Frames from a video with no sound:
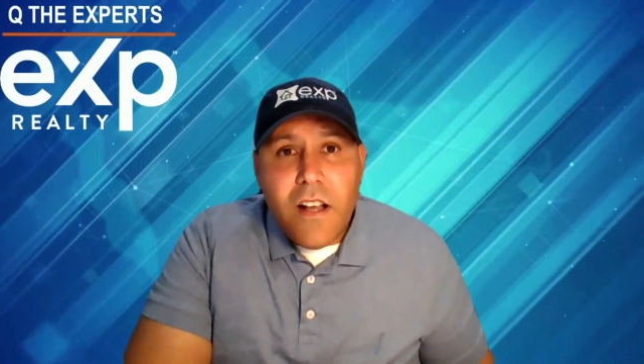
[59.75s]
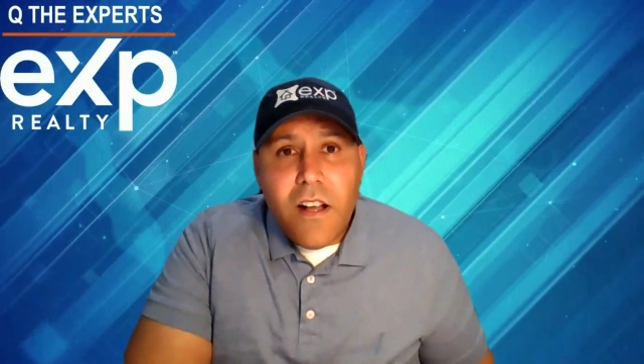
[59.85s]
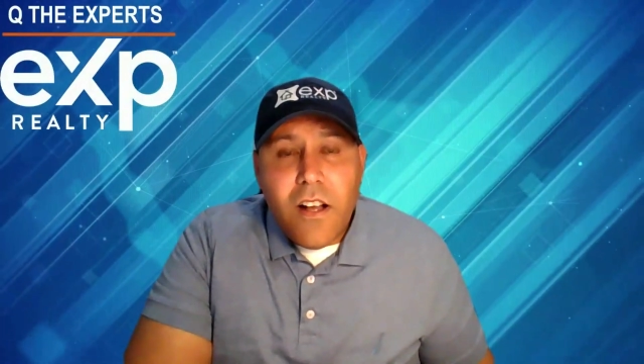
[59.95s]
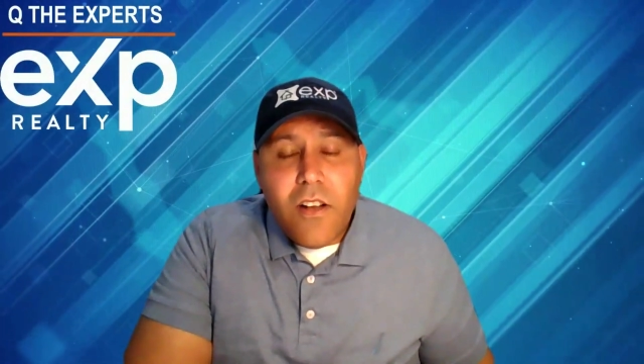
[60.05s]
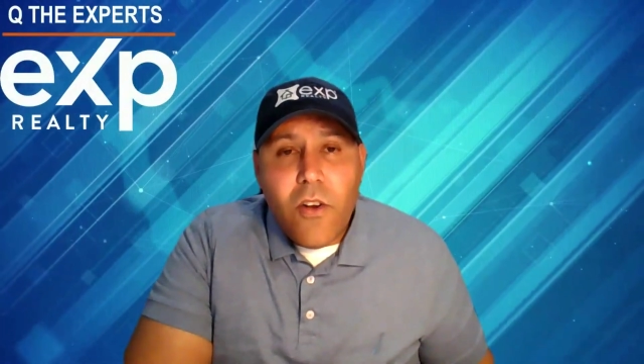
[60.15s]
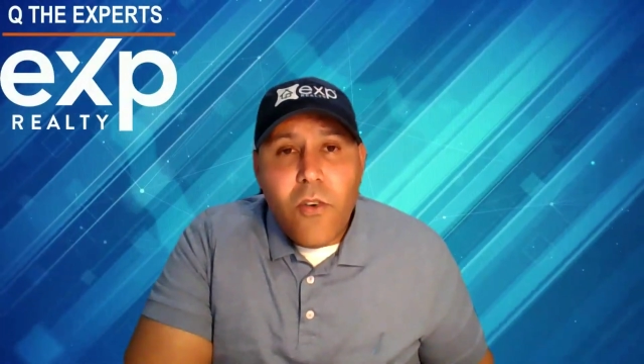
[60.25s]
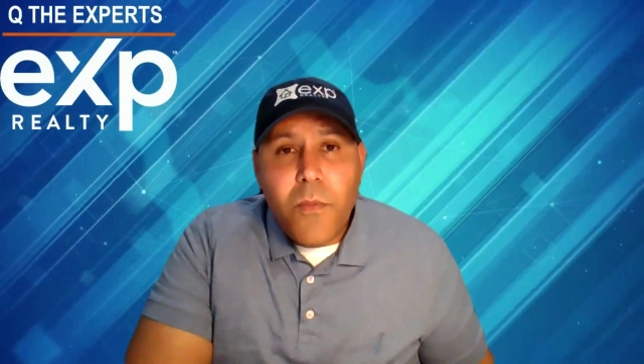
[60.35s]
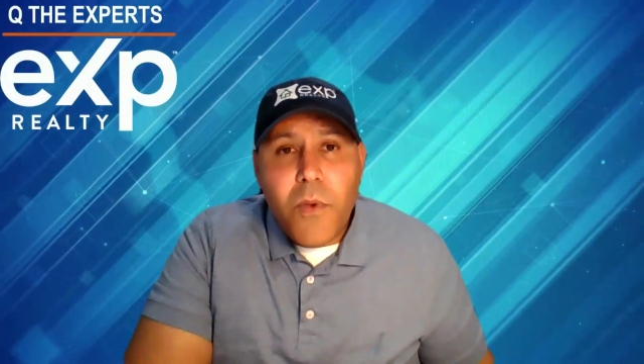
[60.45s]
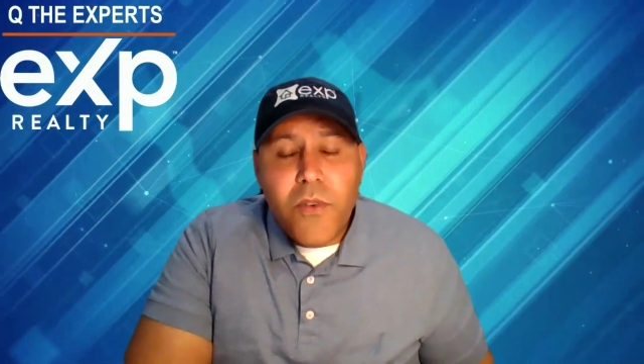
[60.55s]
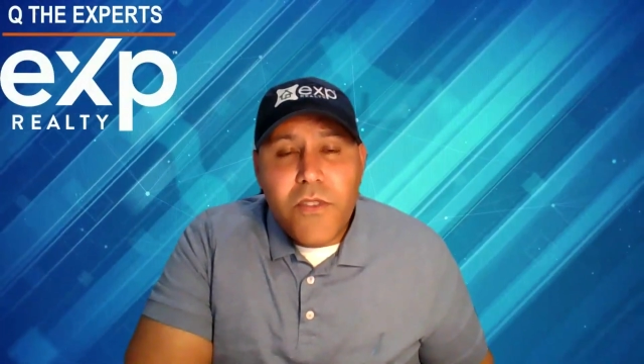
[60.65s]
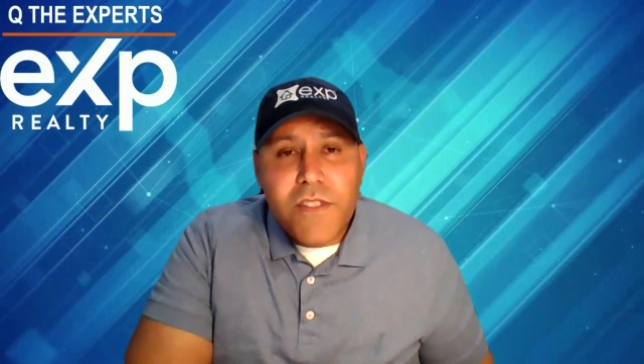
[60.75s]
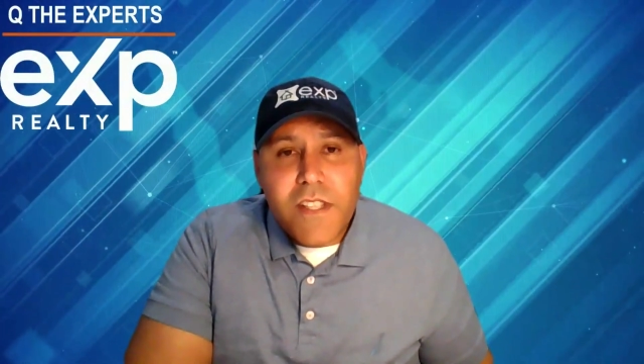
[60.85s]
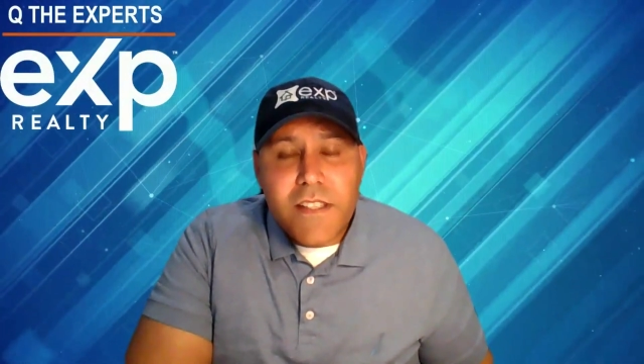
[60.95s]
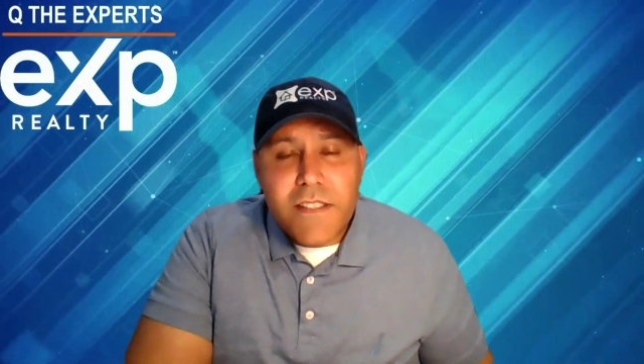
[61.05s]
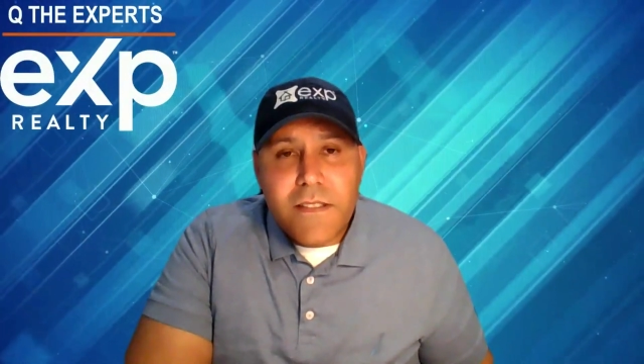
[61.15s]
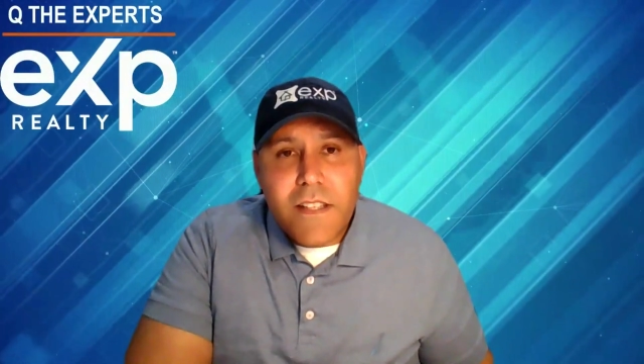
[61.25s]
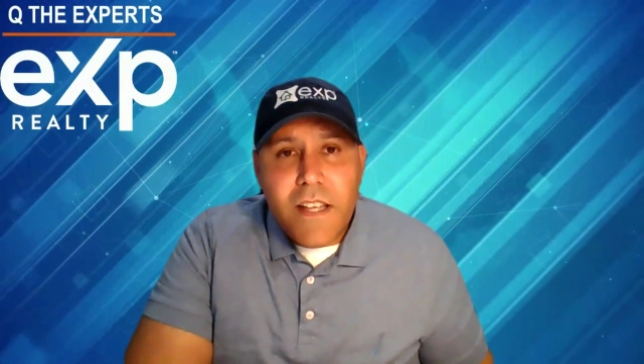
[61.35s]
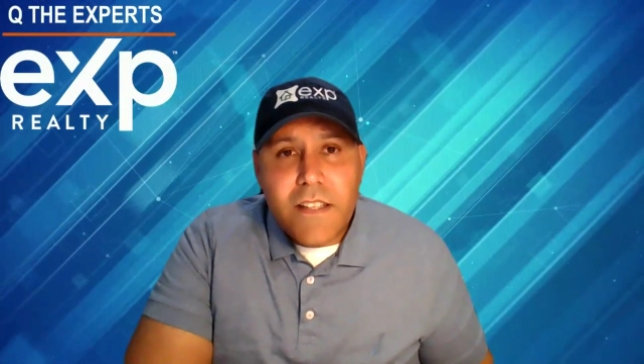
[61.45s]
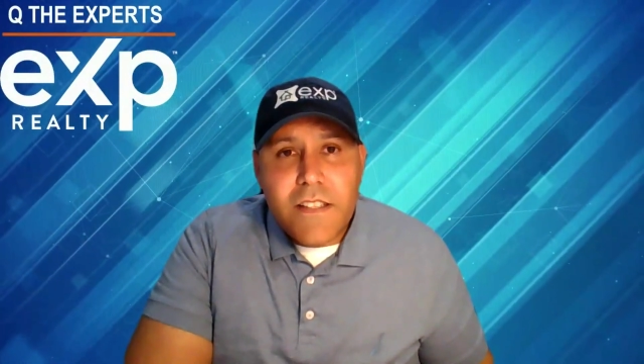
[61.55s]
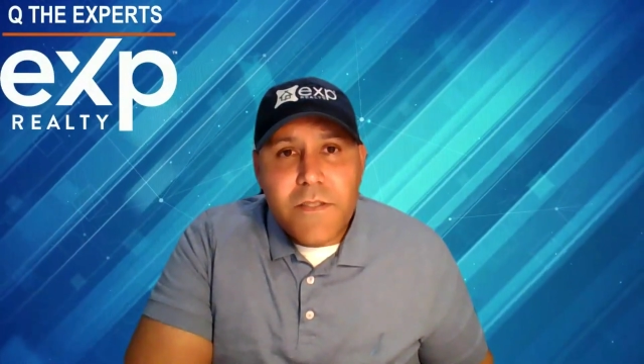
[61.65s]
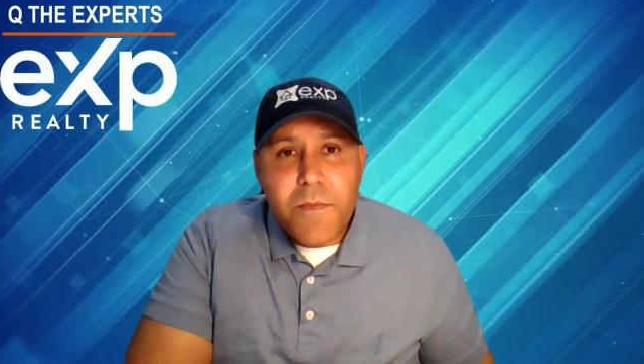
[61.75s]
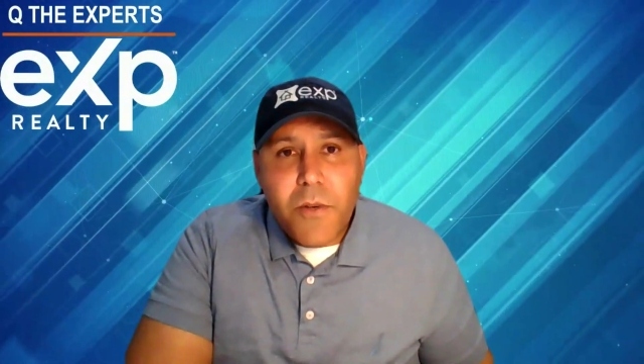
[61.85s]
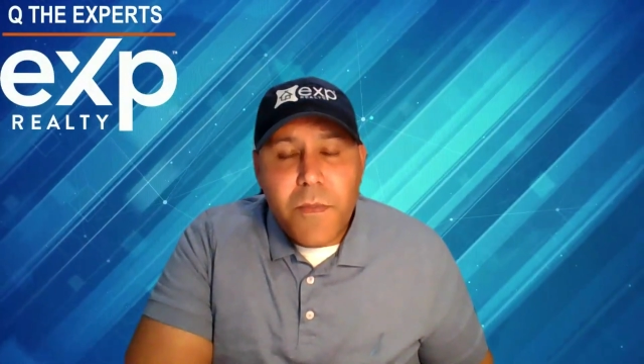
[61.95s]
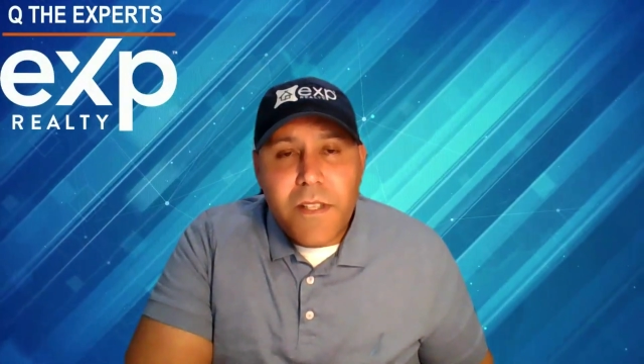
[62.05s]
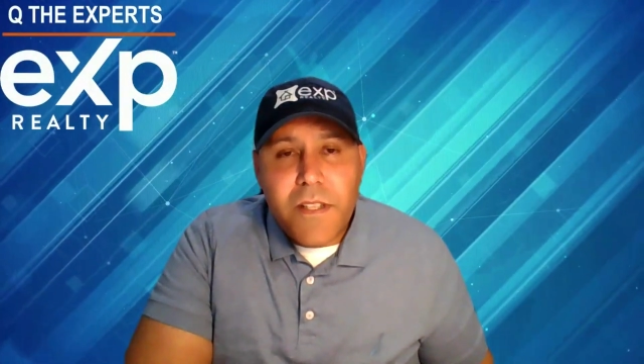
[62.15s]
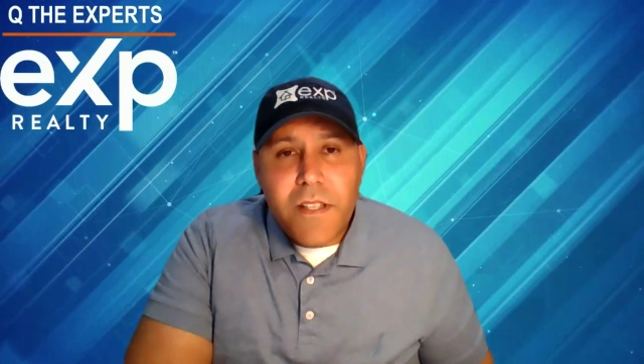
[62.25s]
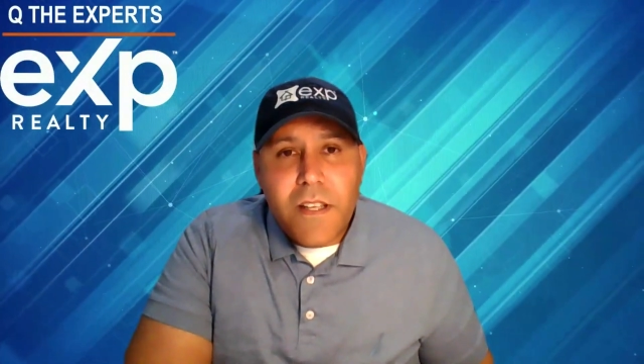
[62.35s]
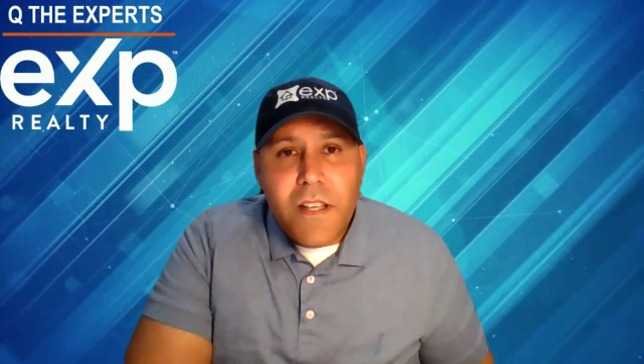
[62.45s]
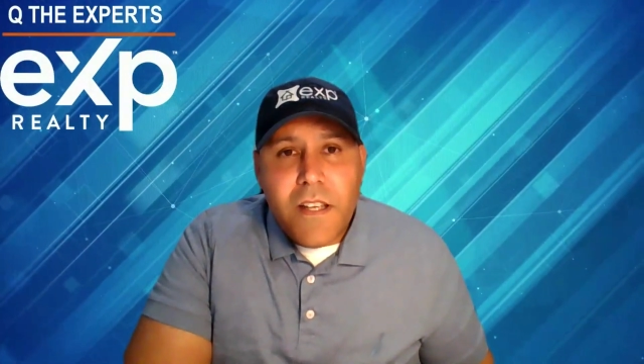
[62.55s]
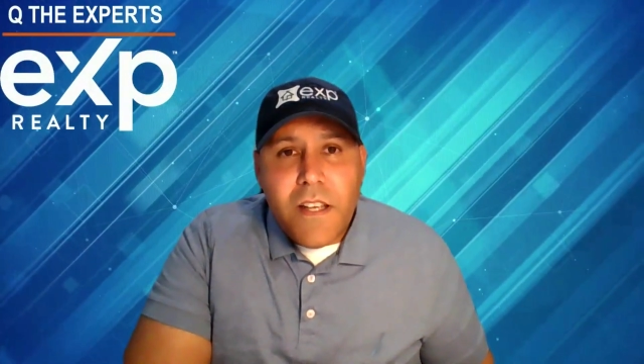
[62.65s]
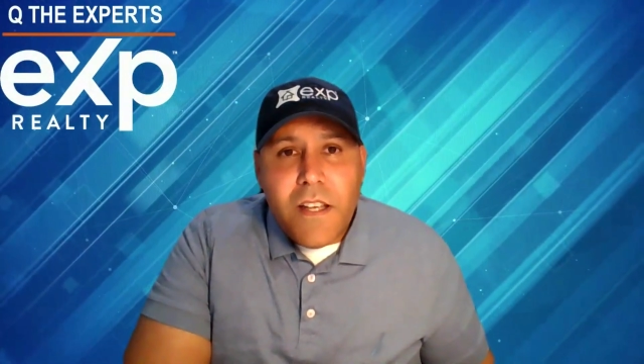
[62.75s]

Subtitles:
homeowners at this moment.